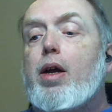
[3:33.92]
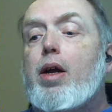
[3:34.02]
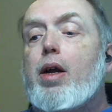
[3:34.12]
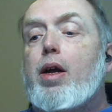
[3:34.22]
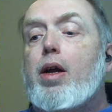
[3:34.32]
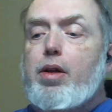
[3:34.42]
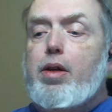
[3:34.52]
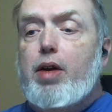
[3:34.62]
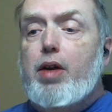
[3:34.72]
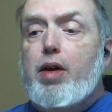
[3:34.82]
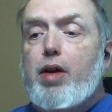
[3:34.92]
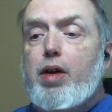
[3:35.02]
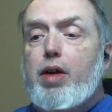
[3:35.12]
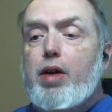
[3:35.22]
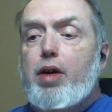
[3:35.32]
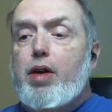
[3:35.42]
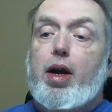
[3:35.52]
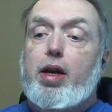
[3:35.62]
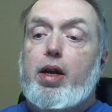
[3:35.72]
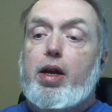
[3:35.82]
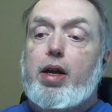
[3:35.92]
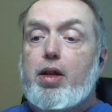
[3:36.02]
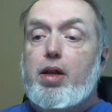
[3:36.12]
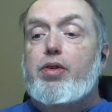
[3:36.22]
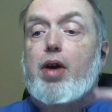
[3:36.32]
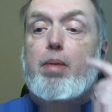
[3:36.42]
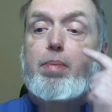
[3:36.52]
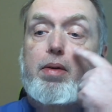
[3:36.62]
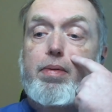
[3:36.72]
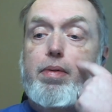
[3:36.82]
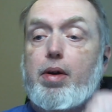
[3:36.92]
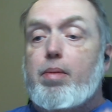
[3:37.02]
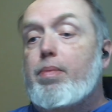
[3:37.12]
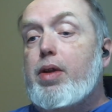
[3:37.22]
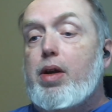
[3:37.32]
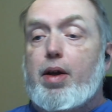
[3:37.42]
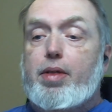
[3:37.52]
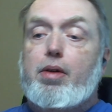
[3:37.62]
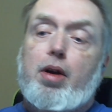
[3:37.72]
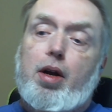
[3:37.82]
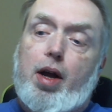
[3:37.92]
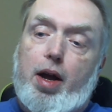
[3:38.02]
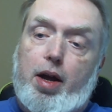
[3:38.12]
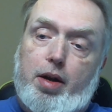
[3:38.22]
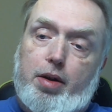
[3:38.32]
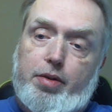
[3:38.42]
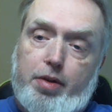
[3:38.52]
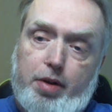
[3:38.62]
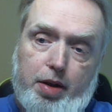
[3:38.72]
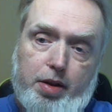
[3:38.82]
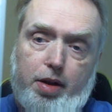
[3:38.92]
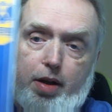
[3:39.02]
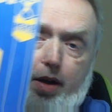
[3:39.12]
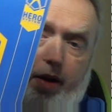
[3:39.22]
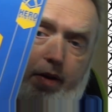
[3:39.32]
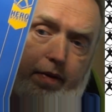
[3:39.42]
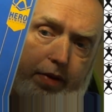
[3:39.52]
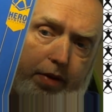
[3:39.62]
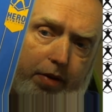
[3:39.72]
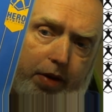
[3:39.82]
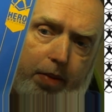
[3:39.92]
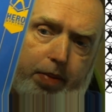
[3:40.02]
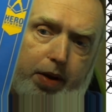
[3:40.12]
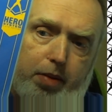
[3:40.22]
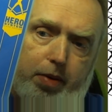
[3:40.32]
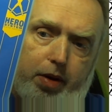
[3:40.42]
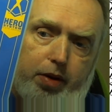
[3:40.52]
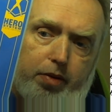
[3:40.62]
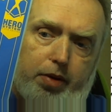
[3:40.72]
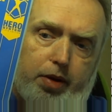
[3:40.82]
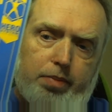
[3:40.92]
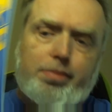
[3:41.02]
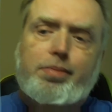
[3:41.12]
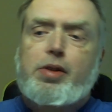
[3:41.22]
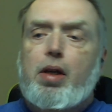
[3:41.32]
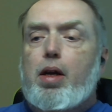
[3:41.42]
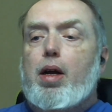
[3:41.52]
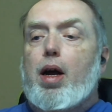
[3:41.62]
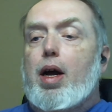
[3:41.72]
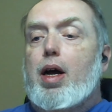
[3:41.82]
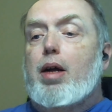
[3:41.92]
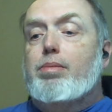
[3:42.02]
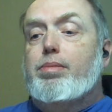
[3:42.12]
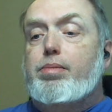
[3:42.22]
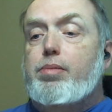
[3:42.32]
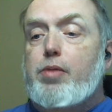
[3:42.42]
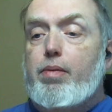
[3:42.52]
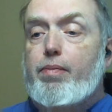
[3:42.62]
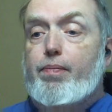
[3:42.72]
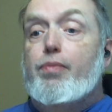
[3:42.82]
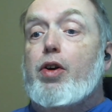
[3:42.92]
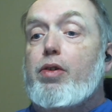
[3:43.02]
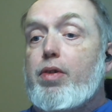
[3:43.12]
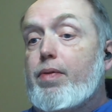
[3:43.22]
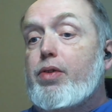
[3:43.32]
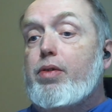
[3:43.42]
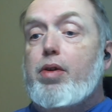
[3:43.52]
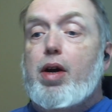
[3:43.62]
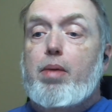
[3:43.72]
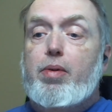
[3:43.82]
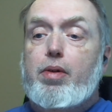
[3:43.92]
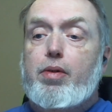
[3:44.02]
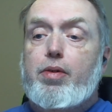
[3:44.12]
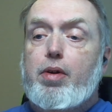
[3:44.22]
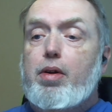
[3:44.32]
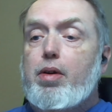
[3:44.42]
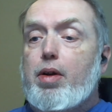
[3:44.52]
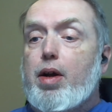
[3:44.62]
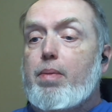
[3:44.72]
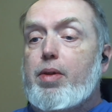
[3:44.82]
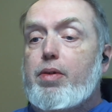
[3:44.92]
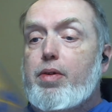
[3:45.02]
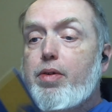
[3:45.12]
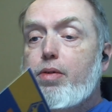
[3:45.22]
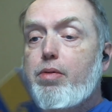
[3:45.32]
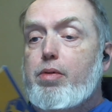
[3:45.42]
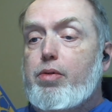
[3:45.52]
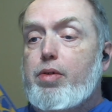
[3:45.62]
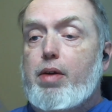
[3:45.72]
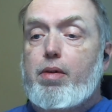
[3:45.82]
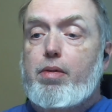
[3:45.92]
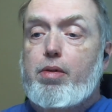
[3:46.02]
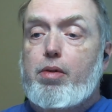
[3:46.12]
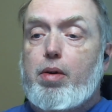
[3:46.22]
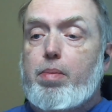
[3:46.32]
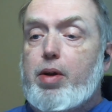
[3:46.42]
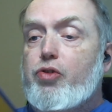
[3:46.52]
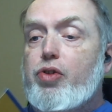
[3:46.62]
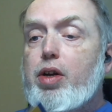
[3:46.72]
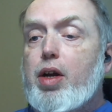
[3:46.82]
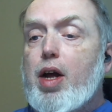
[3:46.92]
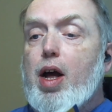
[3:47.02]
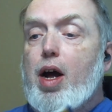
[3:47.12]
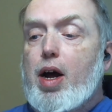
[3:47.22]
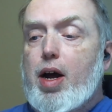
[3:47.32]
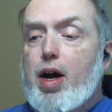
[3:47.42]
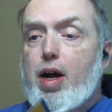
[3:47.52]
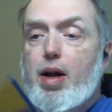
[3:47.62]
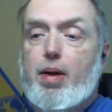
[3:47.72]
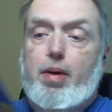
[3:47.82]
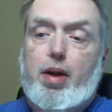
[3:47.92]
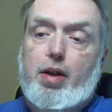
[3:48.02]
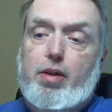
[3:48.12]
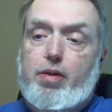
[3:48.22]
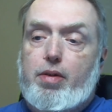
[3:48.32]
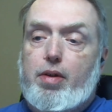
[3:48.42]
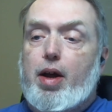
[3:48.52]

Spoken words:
just to let everybody know, I got this copy from the author, and I also got the physical copy of the book as well. As far as the physical copy is concerned, this is through RPG. It's